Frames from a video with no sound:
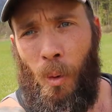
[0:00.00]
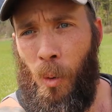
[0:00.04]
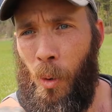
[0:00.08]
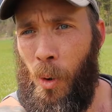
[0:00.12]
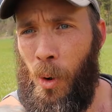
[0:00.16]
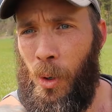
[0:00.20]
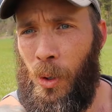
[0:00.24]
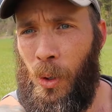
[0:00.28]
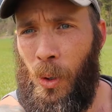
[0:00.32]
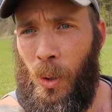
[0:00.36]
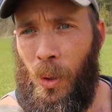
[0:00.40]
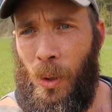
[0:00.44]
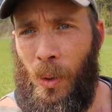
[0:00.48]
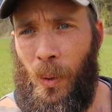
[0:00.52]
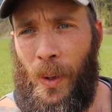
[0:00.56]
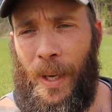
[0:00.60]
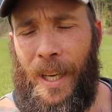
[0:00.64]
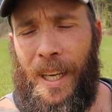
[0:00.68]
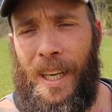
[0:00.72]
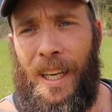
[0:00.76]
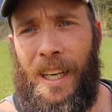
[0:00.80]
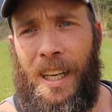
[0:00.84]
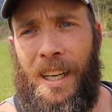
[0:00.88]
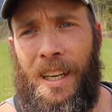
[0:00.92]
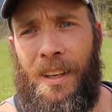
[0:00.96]
walked all the
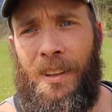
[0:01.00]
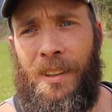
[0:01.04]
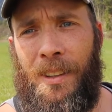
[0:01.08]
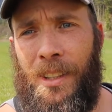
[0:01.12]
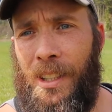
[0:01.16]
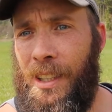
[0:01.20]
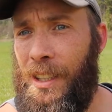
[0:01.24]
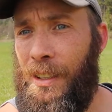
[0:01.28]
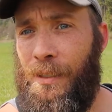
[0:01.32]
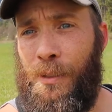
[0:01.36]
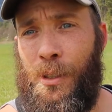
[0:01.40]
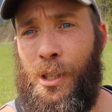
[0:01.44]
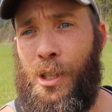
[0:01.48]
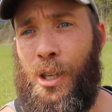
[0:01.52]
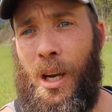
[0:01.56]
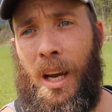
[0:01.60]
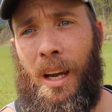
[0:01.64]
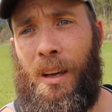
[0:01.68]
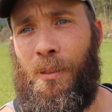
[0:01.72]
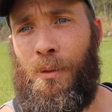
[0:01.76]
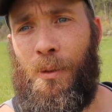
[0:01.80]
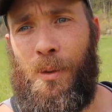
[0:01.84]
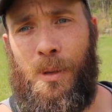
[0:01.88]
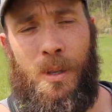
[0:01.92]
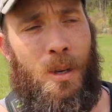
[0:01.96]
way here didn't even
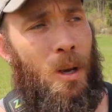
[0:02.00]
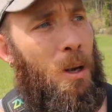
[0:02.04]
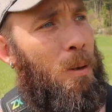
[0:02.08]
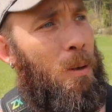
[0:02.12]
check if it was